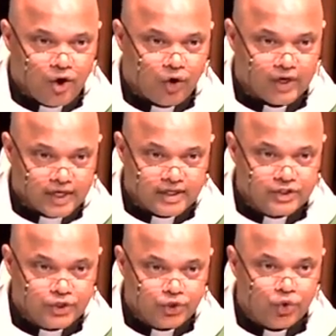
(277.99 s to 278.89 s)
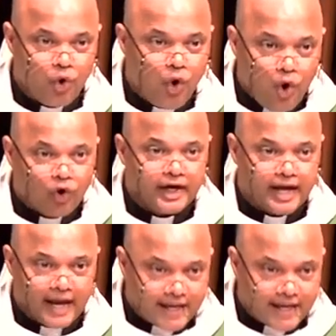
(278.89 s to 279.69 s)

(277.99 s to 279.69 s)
on earth to own